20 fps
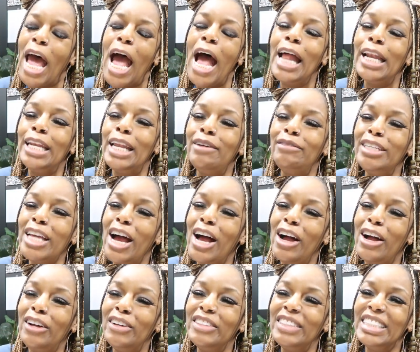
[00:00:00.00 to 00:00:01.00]
I love
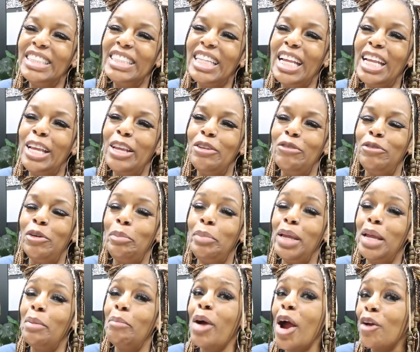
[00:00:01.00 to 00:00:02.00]
y'all. Thank you for
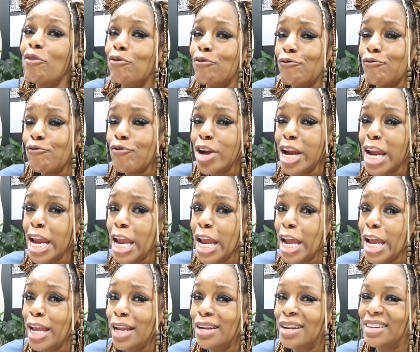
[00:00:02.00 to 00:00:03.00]
being my
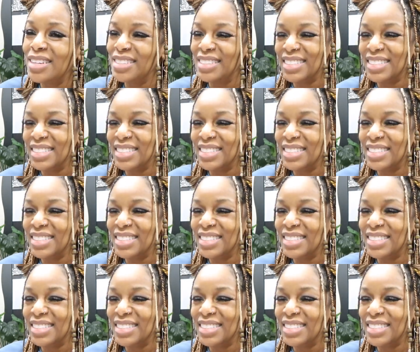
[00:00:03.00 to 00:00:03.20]
friend.